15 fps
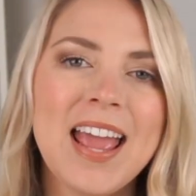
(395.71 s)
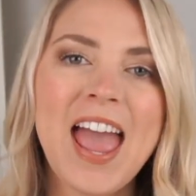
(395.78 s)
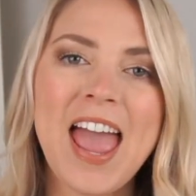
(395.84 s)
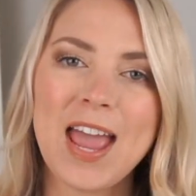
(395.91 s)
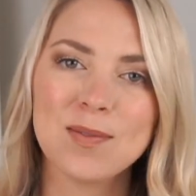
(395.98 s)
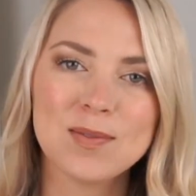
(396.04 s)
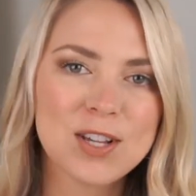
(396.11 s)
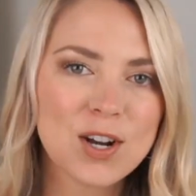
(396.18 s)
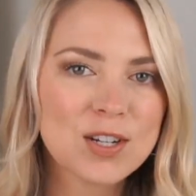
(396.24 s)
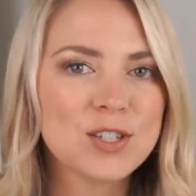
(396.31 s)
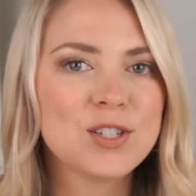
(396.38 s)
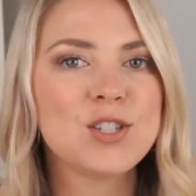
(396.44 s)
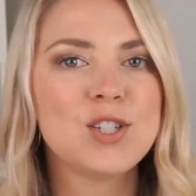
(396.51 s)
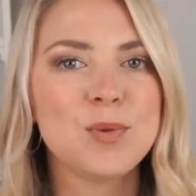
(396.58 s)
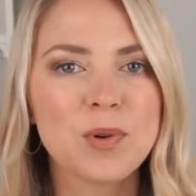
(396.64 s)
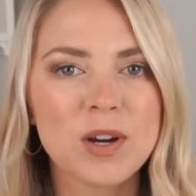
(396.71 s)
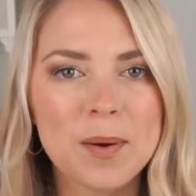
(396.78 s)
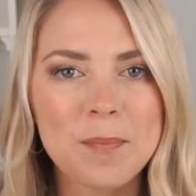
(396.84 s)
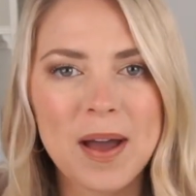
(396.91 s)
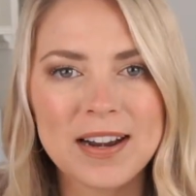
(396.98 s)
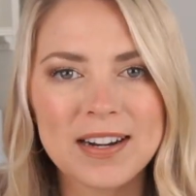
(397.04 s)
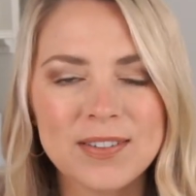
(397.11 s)
Amazon is a super
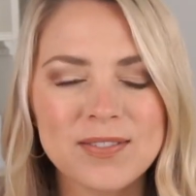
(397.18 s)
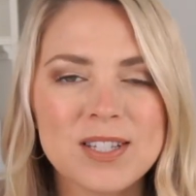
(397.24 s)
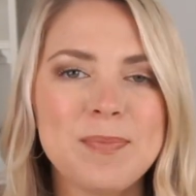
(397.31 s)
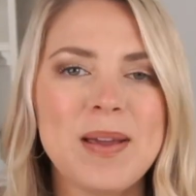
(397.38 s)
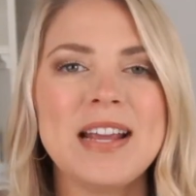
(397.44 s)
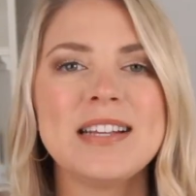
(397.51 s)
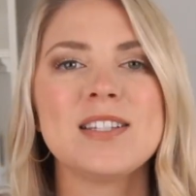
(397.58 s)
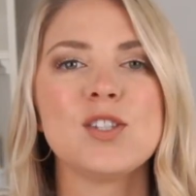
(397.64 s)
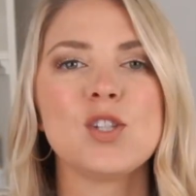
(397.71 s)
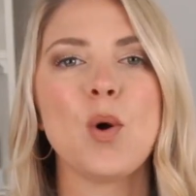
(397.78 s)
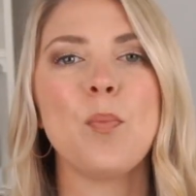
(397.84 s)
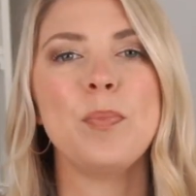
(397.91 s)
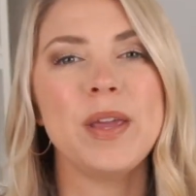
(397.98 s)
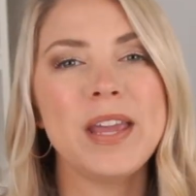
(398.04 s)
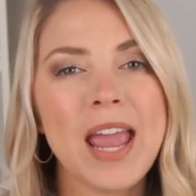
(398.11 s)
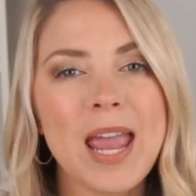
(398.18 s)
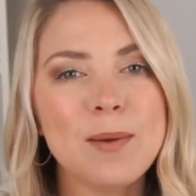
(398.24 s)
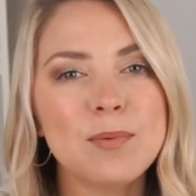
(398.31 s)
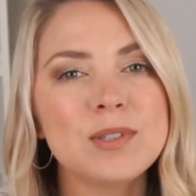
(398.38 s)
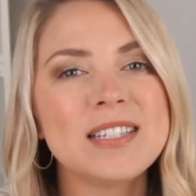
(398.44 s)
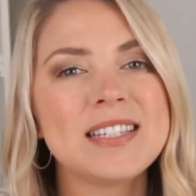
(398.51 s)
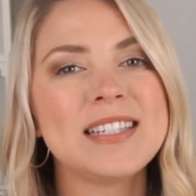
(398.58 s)
competitive space, and so being able
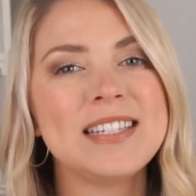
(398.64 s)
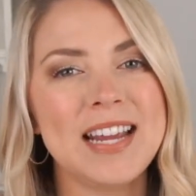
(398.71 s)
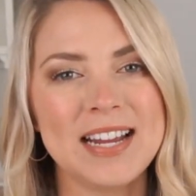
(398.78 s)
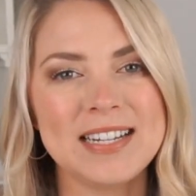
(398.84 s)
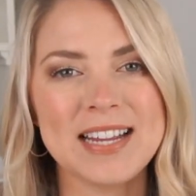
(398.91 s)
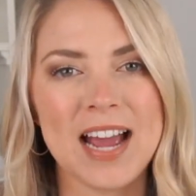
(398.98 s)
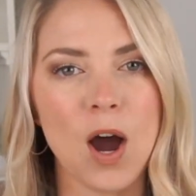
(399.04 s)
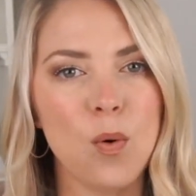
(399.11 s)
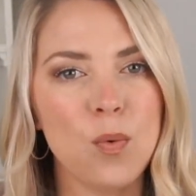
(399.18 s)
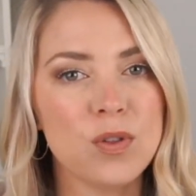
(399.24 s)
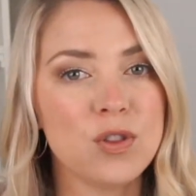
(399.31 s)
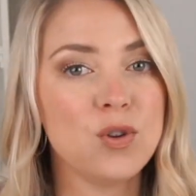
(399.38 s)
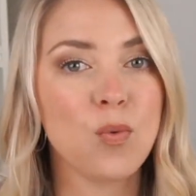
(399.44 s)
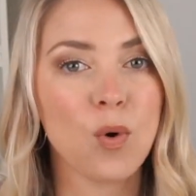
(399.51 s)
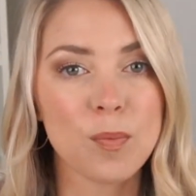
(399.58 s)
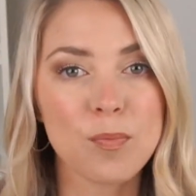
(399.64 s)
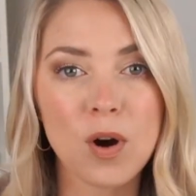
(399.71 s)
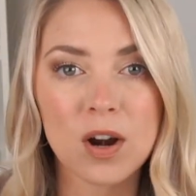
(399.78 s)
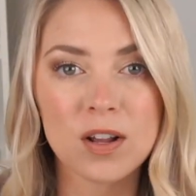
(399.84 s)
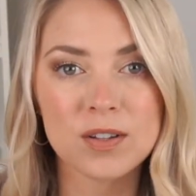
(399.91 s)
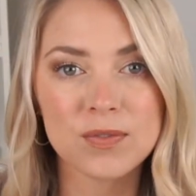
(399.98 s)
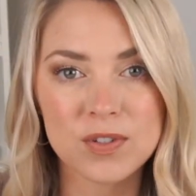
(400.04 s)
to stand out with your
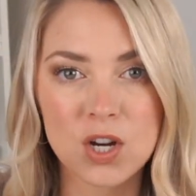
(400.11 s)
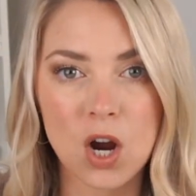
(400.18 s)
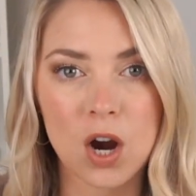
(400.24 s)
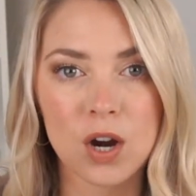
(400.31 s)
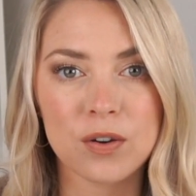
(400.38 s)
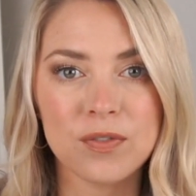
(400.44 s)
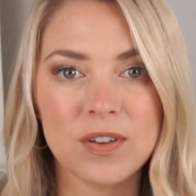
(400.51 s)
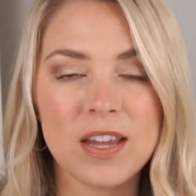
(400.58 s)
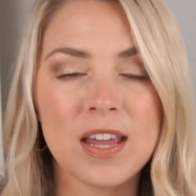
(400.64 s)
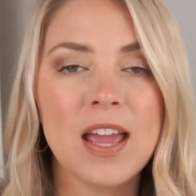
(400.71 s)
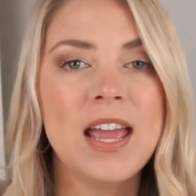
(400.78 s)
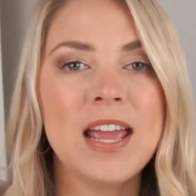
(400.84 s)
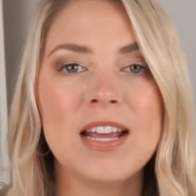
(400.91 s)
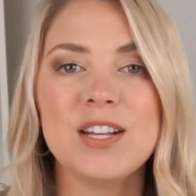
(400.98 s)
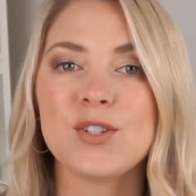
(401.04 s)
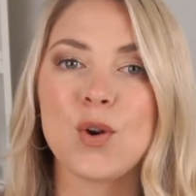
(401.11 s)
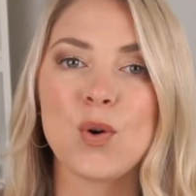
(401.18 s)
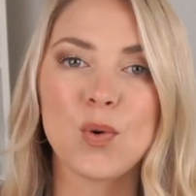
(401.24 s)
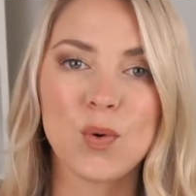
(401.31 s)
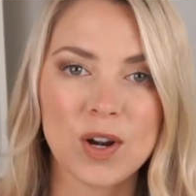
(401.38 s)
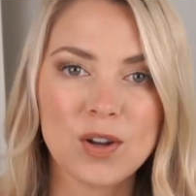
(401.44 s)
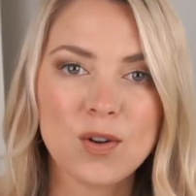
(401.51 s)
product photography is
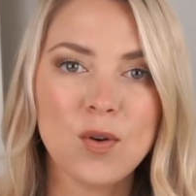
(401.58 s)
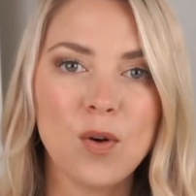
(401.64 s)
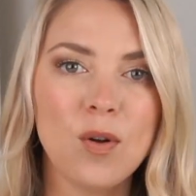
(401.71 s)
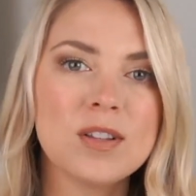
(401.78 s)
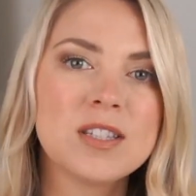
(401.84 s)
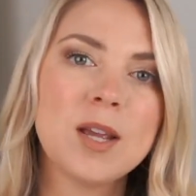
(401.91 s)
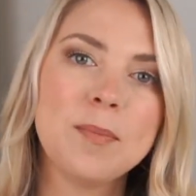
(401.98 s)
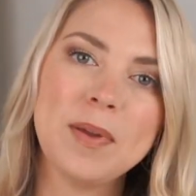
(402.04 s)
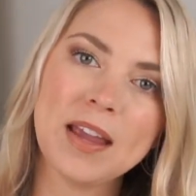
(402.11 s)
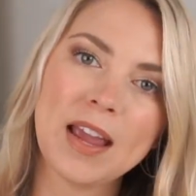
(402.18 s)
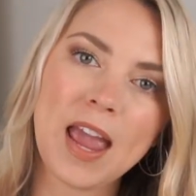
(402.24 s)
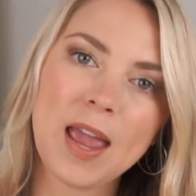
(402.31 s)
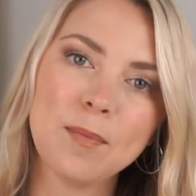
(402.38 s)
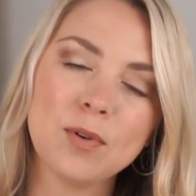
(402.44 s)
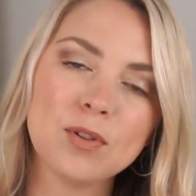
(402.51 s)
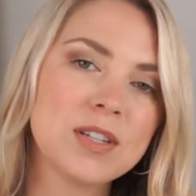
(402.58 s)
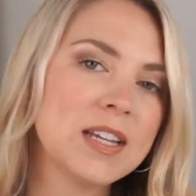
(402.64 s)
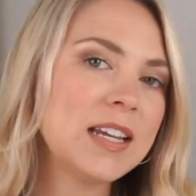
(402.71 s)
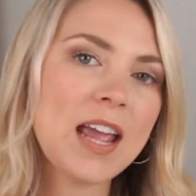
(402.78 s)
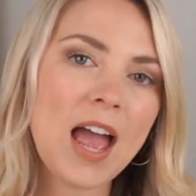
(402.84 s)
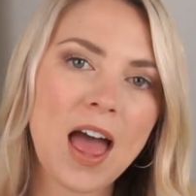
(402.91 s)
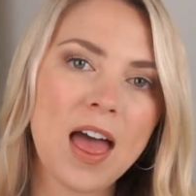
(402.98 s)
critical to being able to
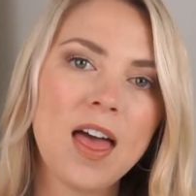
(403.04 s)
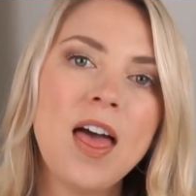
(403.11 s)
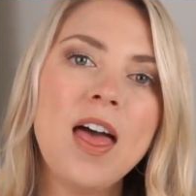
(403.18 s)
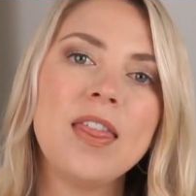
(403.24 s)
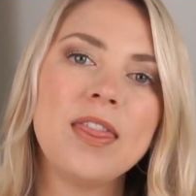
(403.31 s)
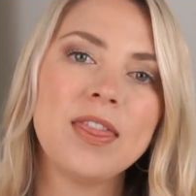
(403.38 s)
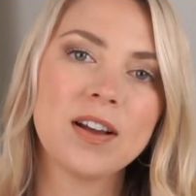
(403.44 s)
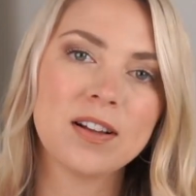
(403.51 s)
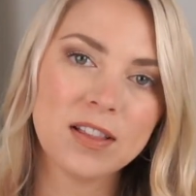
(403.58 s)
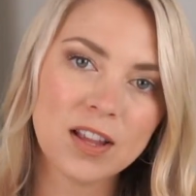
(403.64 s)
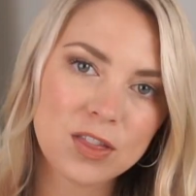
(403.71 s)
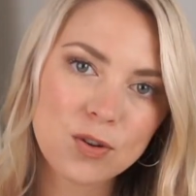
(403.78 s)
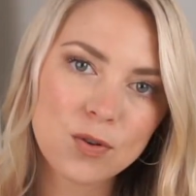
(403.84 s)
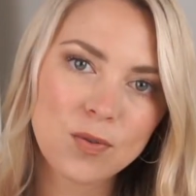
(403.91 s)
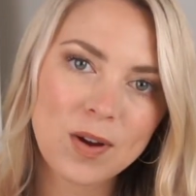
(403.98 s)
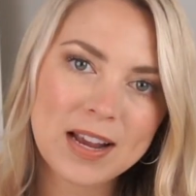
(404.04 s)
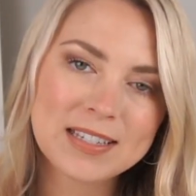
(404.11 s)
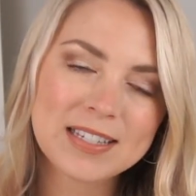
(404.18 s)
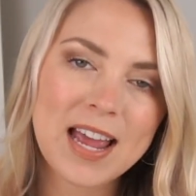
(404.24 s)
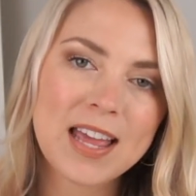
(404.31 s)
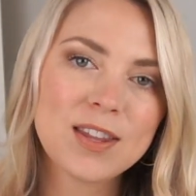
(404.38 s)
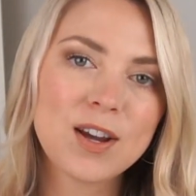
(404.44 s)
get the click-through rates
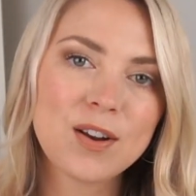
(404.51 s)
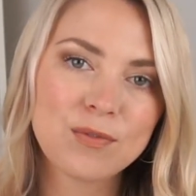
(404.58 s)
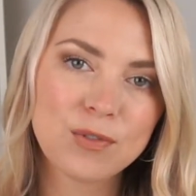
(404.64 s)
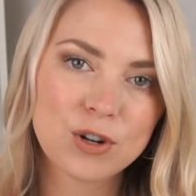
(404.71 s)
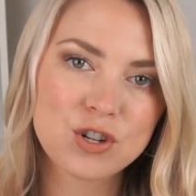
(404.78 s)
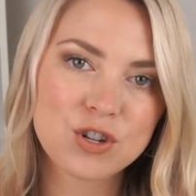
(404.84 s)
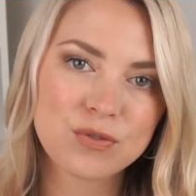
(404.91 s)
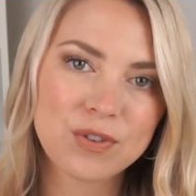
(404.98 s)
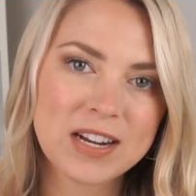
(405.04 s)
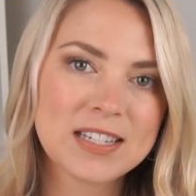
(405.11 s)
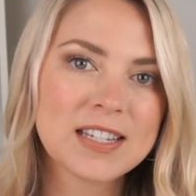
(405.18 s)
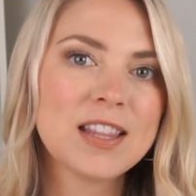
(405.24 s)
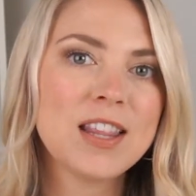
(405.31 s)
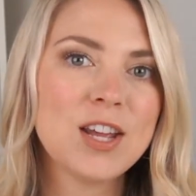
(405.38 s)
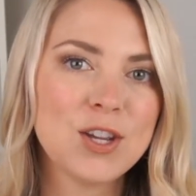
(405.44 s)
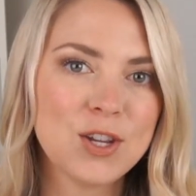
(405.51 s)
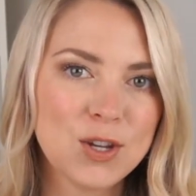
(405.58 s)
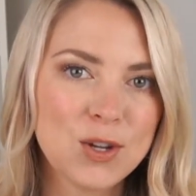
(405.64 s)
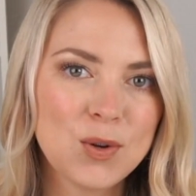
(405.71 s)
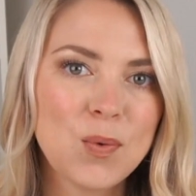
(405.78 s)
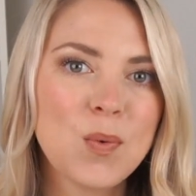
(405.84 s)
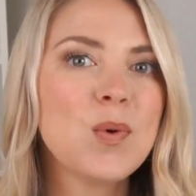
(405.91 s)
and the conversion rates that
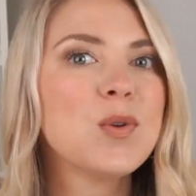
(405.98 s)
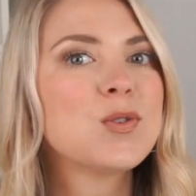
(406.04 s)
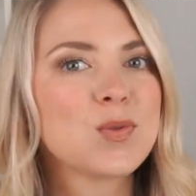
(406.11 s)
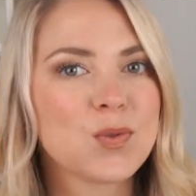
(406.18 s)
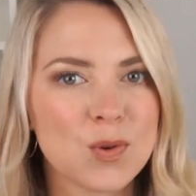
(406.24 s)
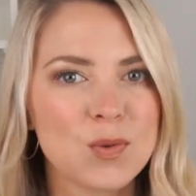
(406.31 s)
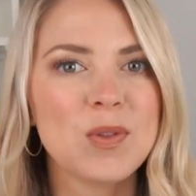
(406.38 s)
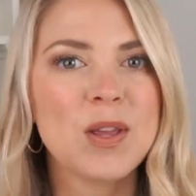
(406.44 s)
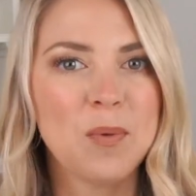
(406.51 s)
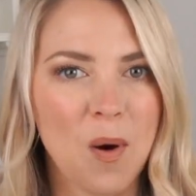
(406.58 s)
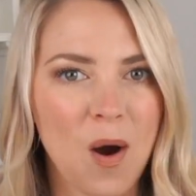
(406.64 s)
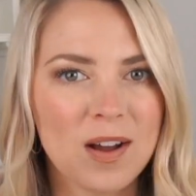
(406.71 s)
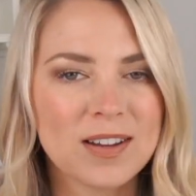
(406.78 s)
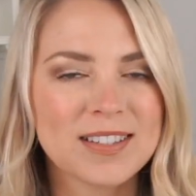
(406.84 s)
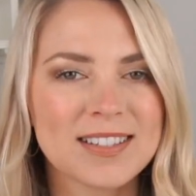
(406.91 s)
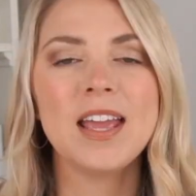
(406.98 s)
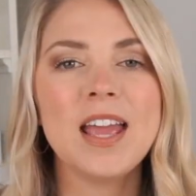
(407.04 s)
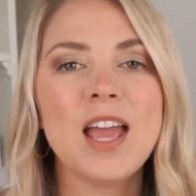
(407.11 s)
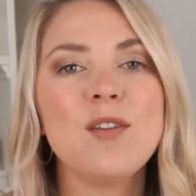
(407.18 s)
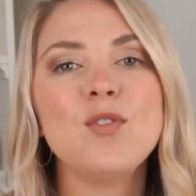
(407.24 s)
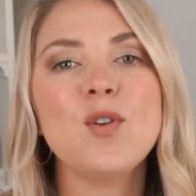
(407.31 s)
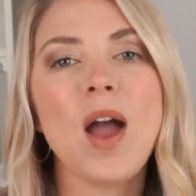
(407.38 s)
you truly want.
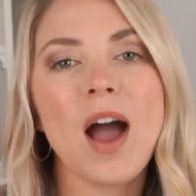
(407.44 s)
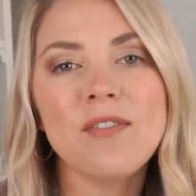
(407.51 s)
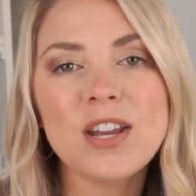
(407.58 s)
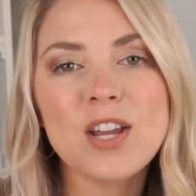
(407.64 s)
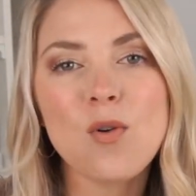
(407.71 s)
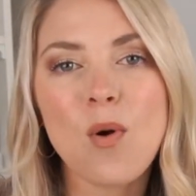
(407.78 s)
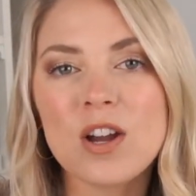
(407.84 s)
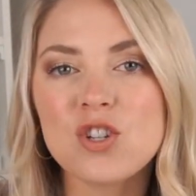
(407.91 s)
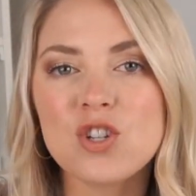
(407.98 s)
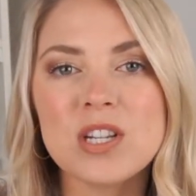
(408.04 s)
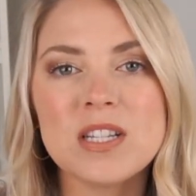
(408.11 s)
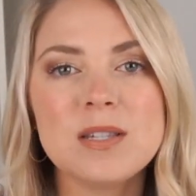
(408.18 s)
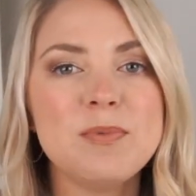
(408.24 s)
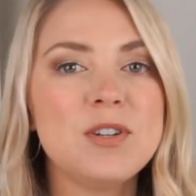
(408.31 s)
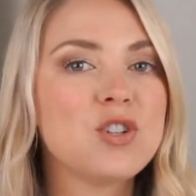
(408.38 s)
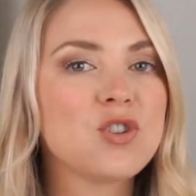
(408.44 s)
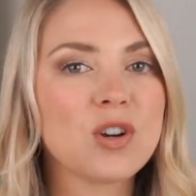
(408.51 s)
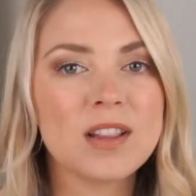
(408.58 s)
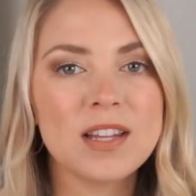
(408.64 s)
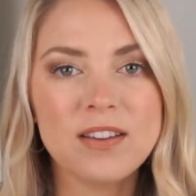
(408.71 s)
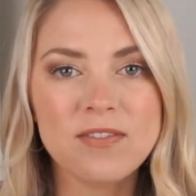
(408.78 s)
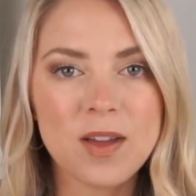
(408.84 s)
If you have any questions, be sure to
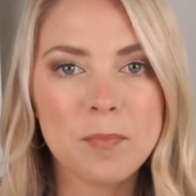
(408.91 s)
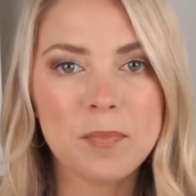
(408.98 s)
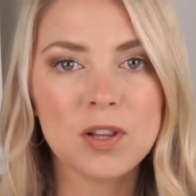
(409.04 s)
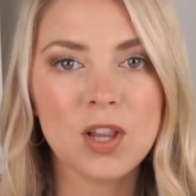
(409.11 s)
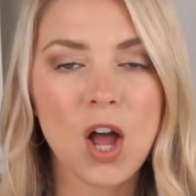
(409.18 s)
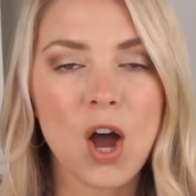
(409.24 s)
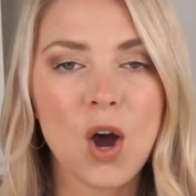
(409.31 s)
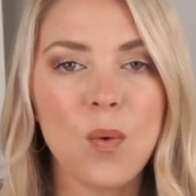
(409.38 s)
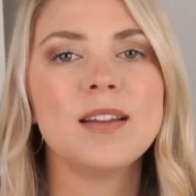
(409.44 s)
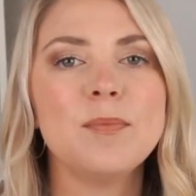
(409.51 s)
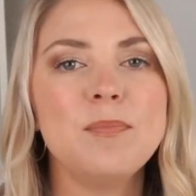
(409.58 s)
leave them below.